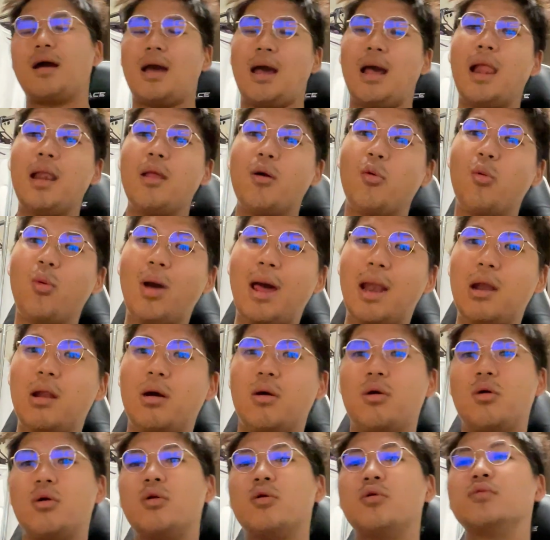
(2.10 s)
Hello,
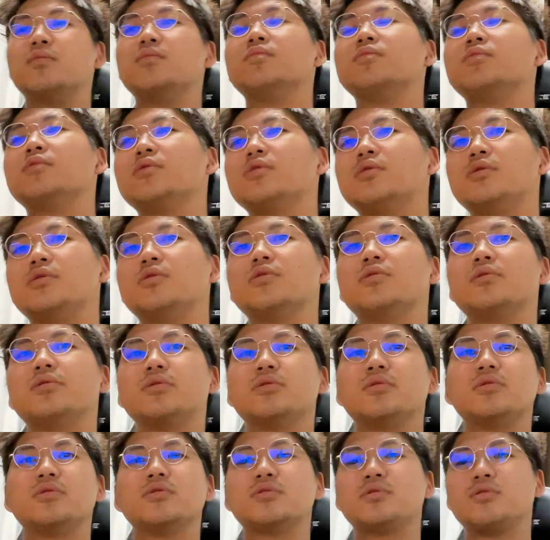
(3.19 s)
hello.
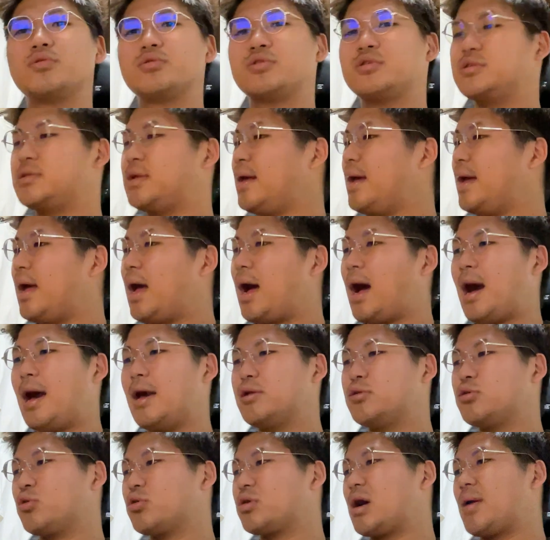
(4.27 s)
So today I
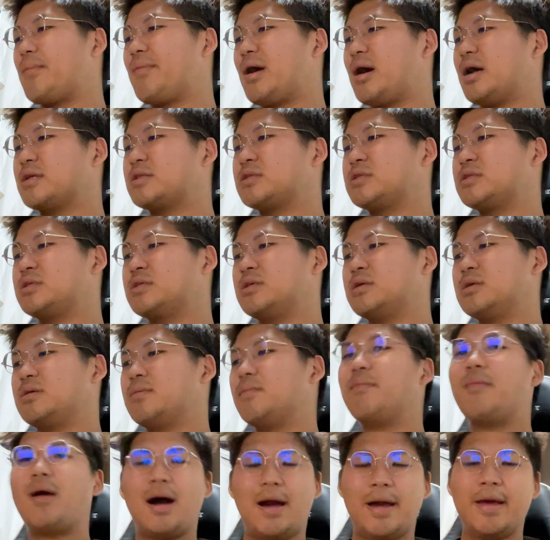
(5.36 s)
talk about
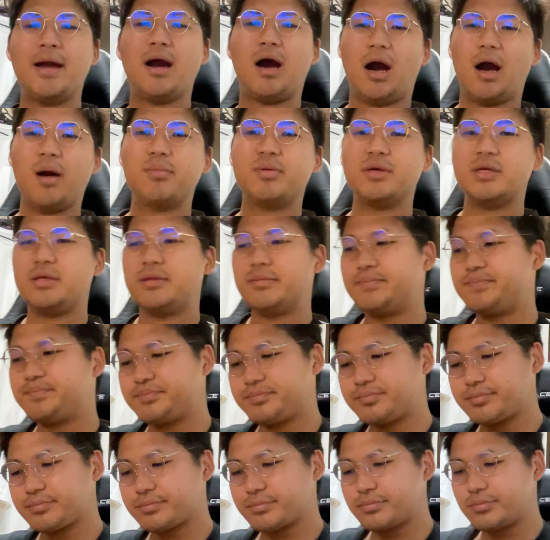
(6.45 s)
my hobby.
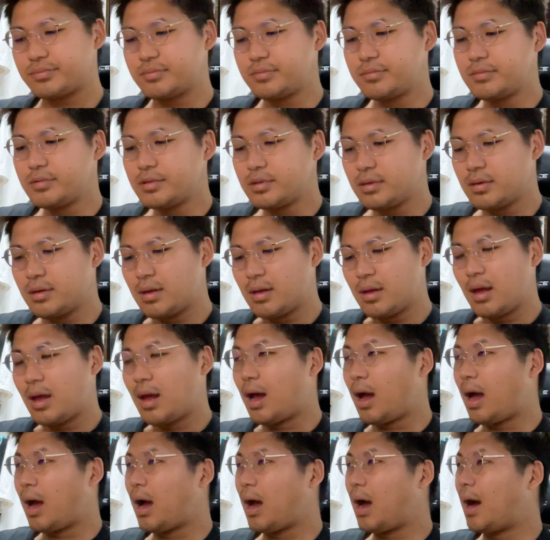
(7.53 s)

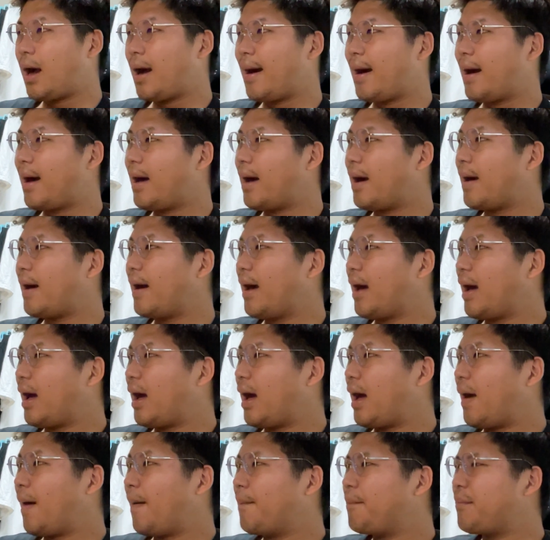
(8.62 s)
Uh,
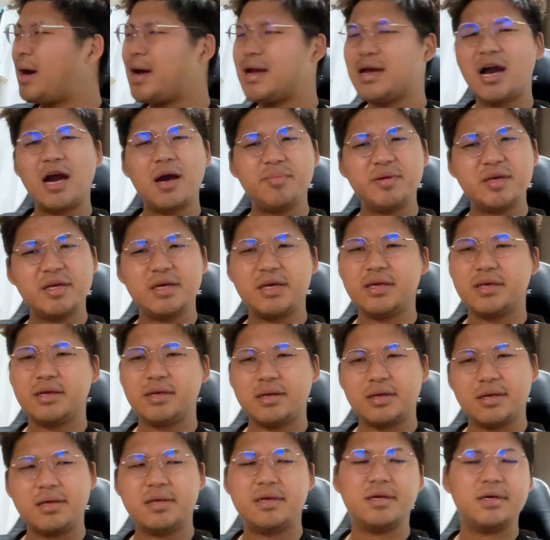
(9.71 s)
my hobby
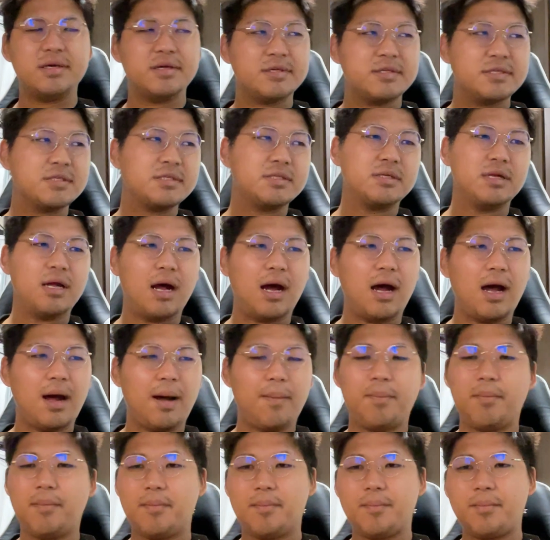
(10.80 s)
is the uh,
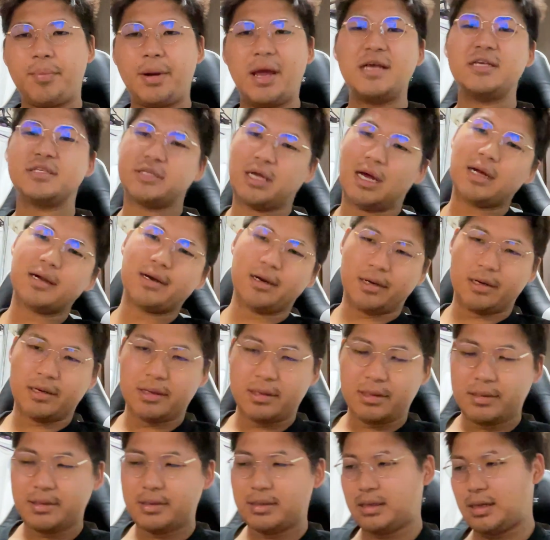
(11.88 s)
playing
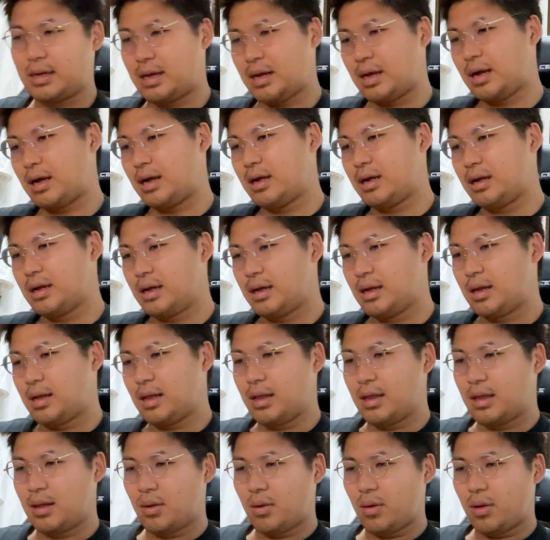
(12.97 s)
soccer. Yeah,
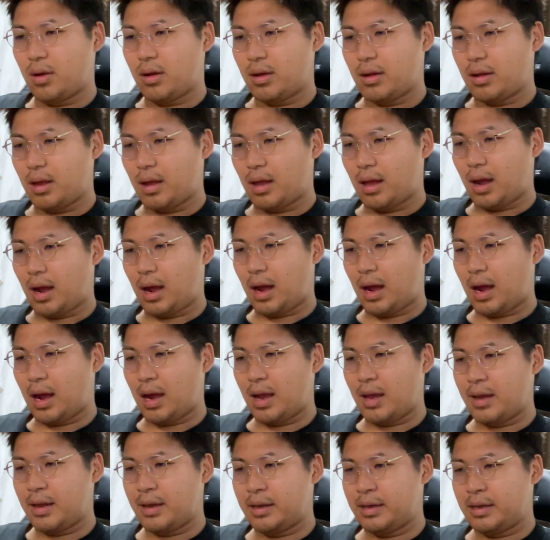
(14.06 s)

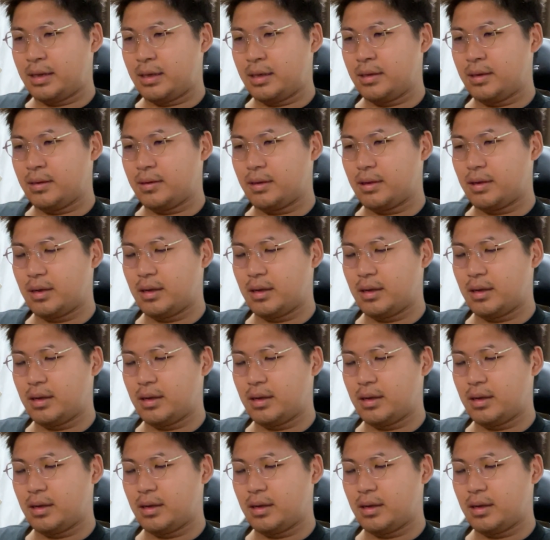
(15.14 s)
I,